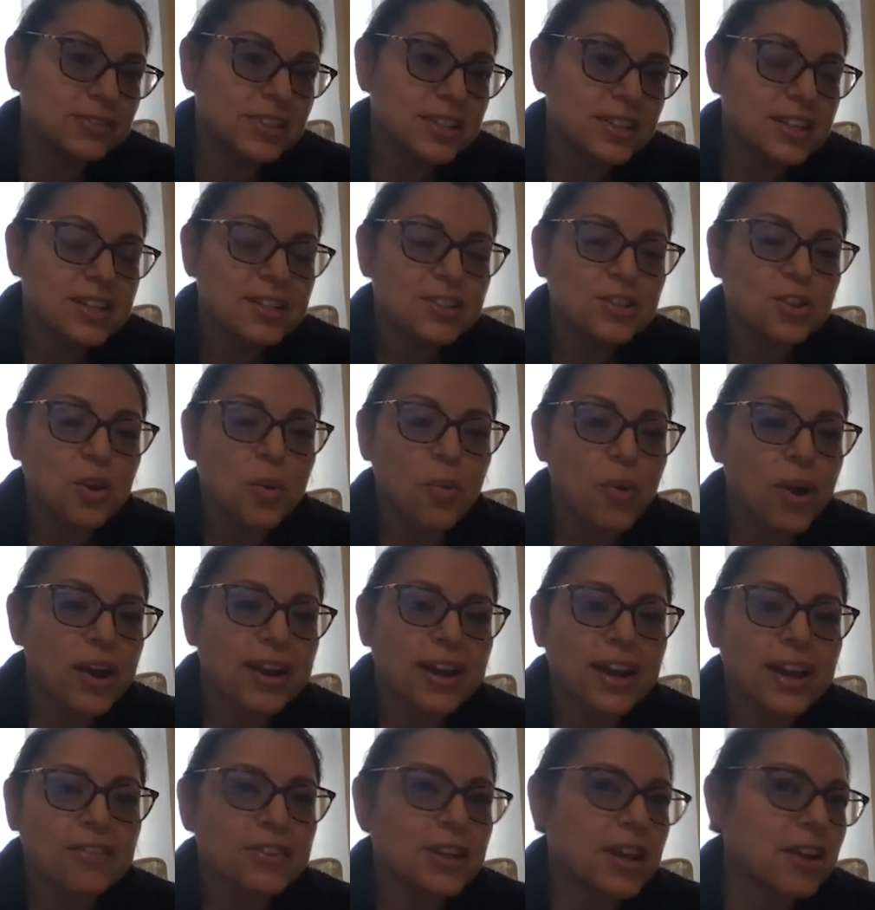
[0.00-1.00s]
So why
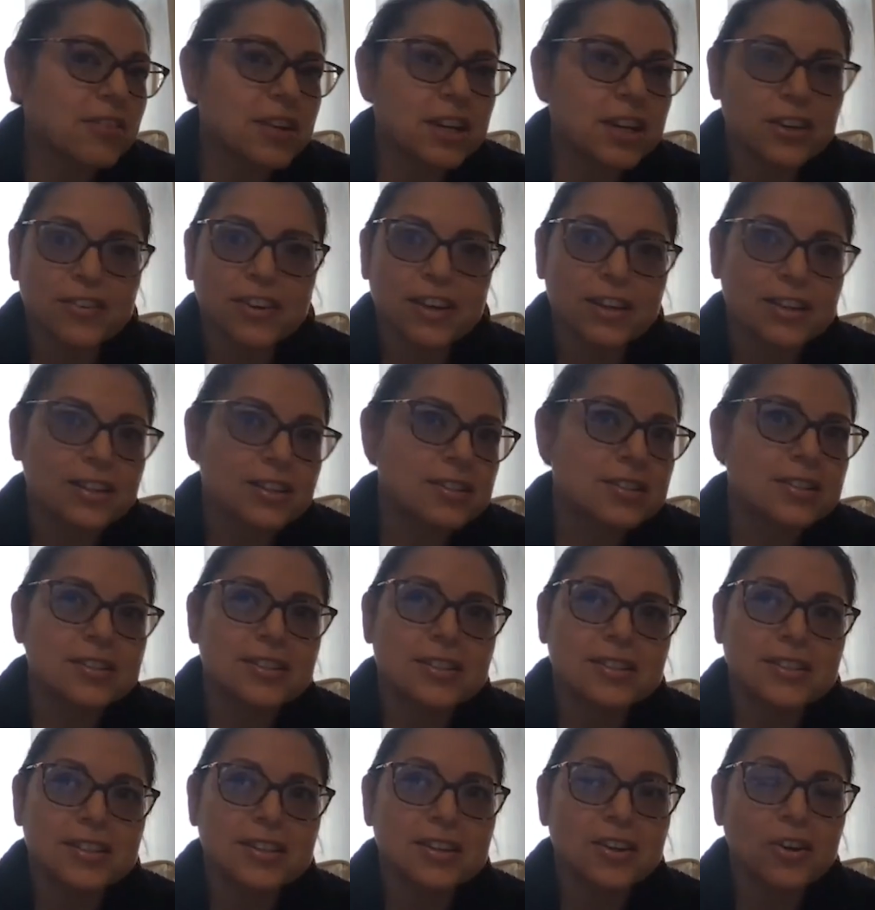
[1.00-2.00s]
have that regret?
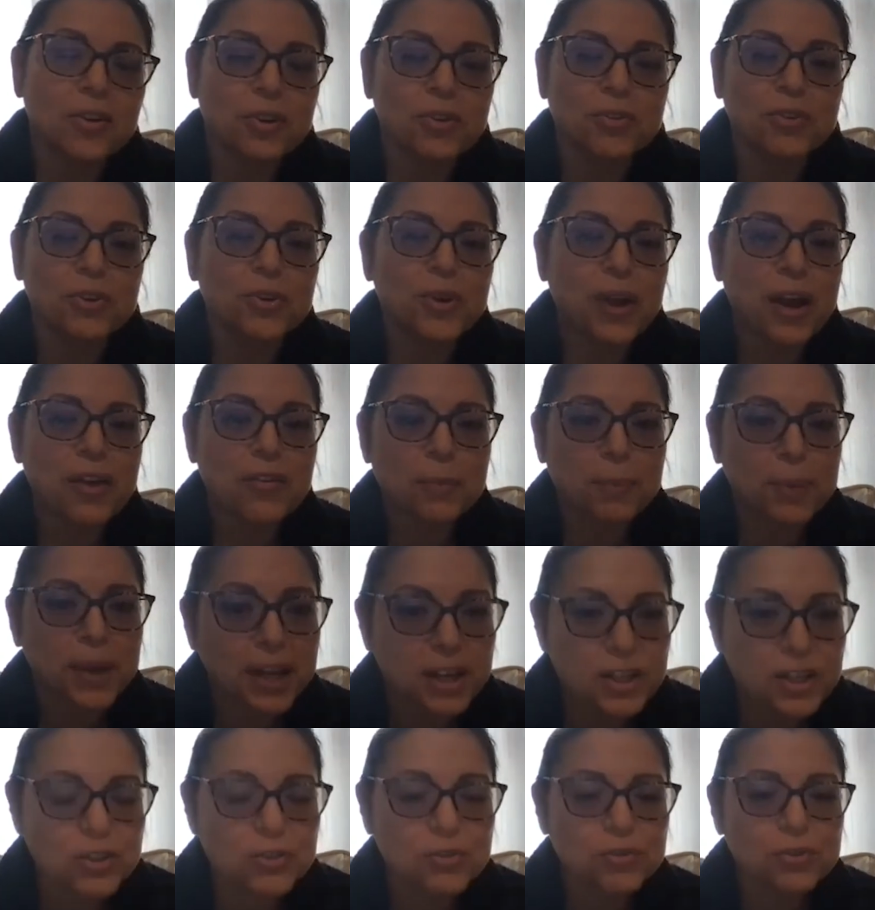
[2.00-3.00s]
Just, if you have a
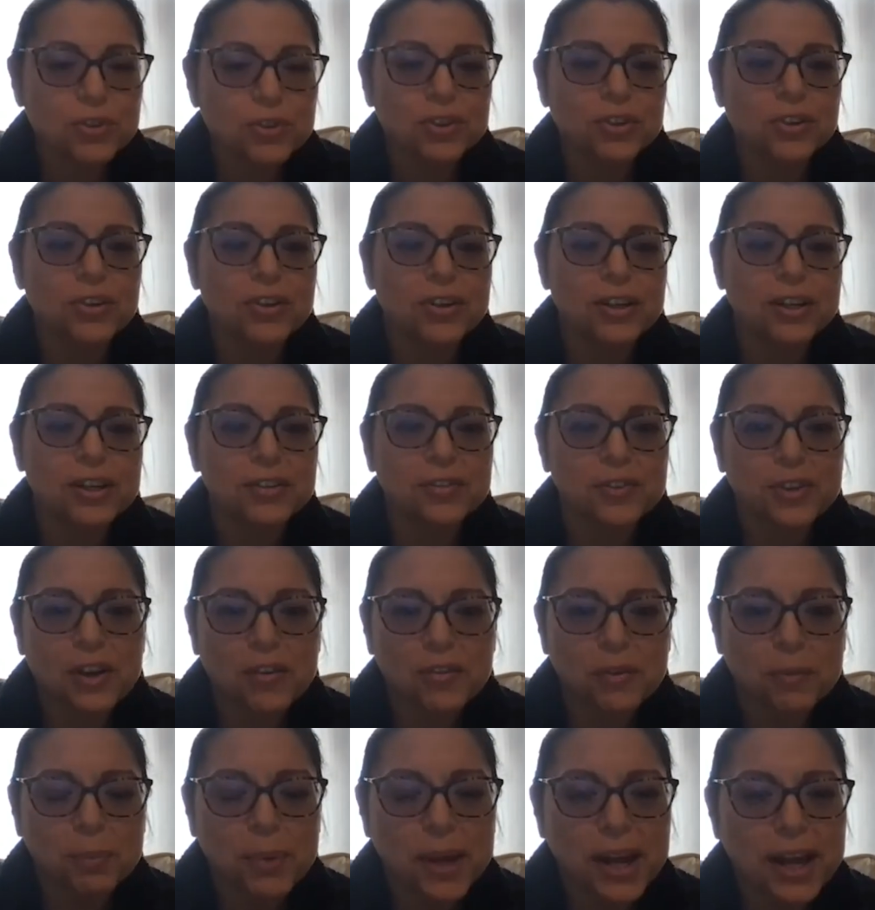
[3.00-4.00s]
passion for learning, if you have
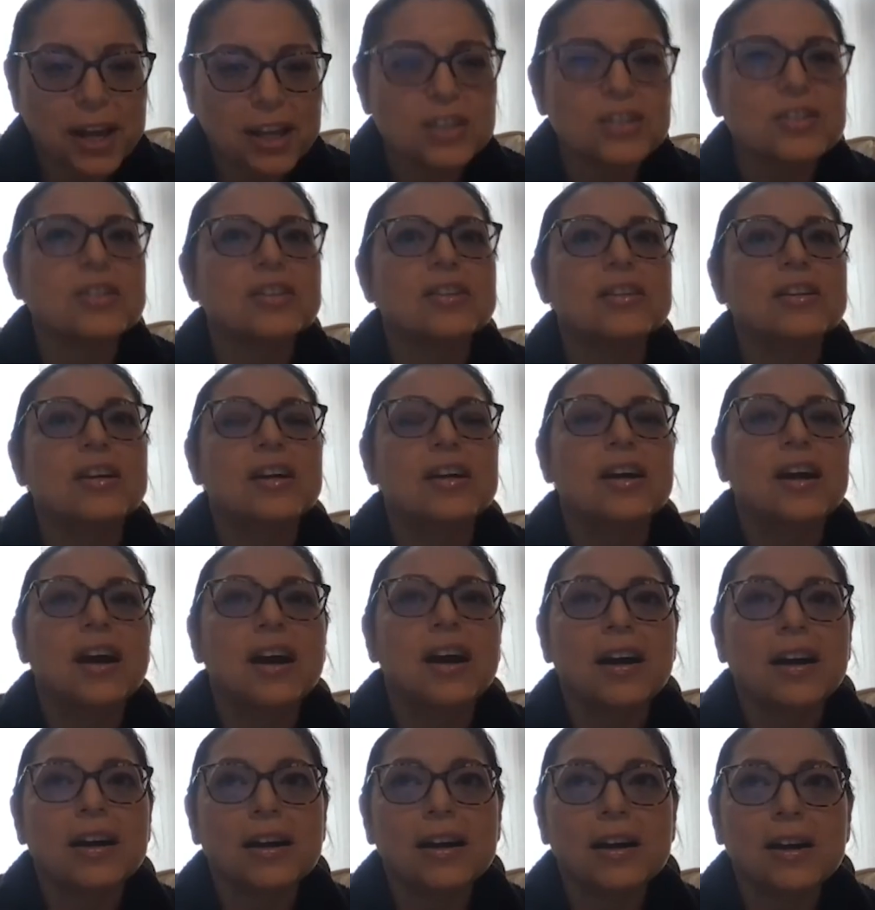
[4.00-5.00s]
a passion
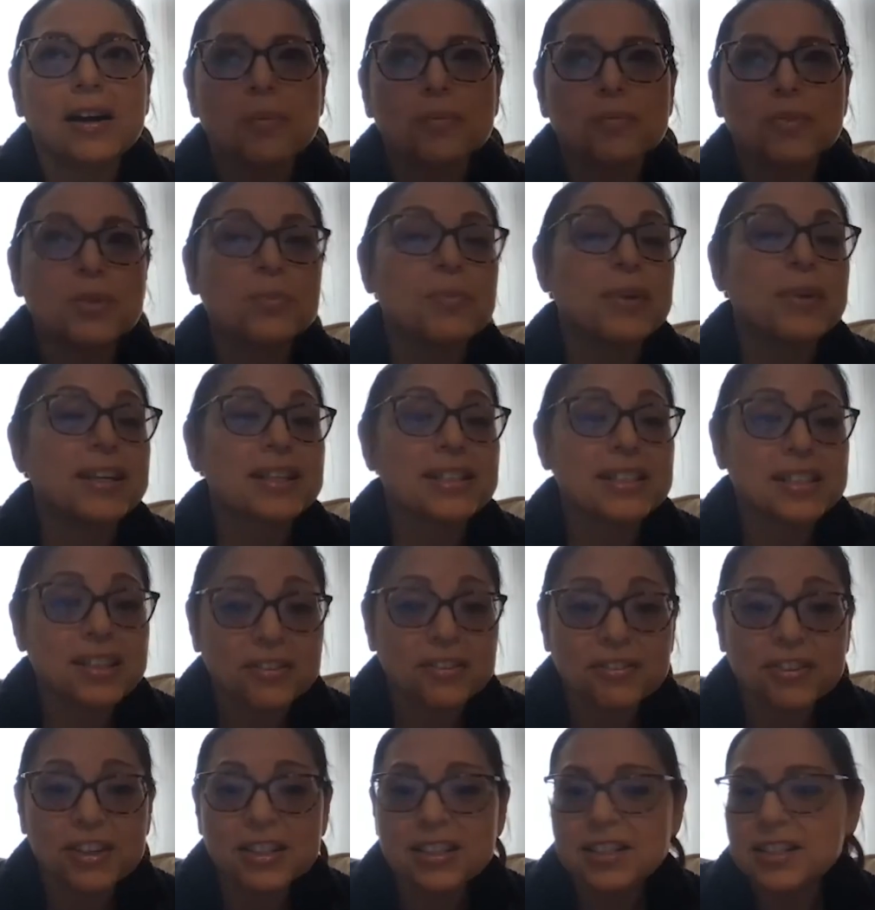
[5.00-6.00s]
to make a
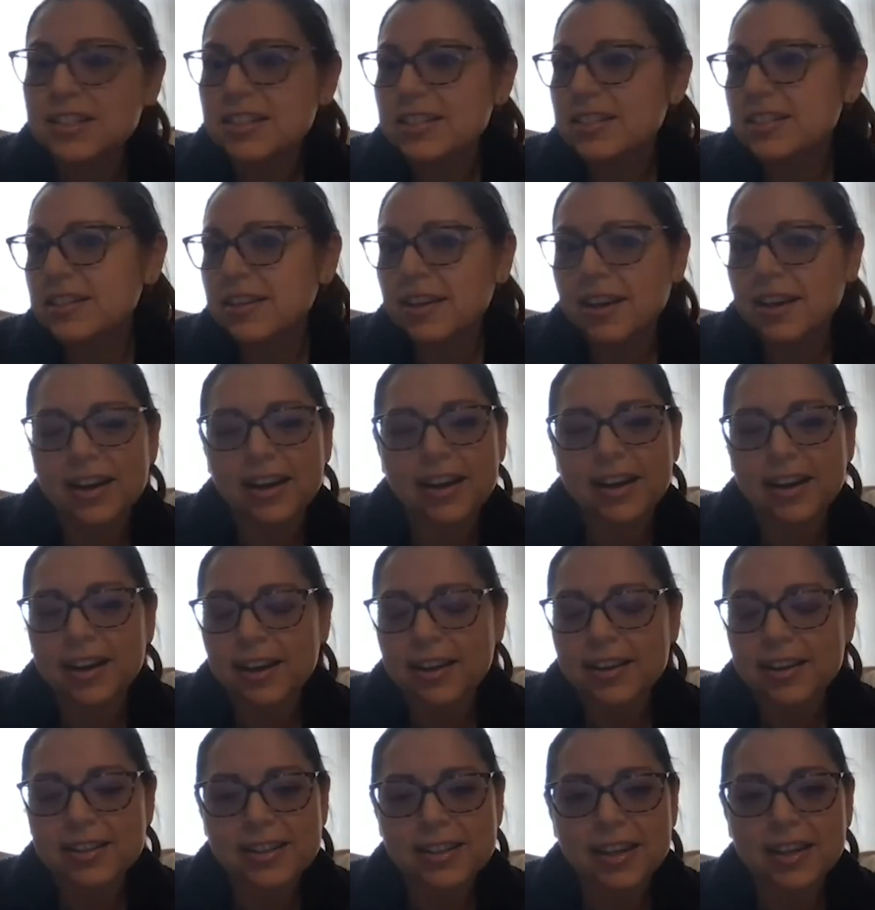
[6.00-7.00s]
difference, I
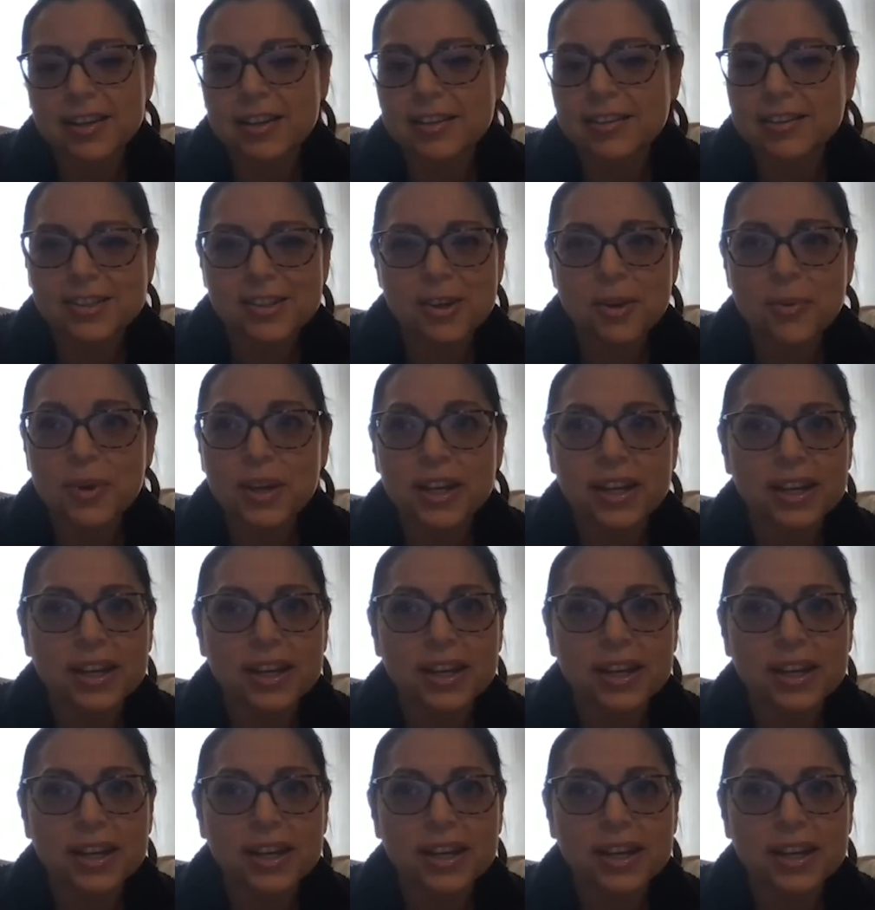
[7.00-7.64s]
say do it.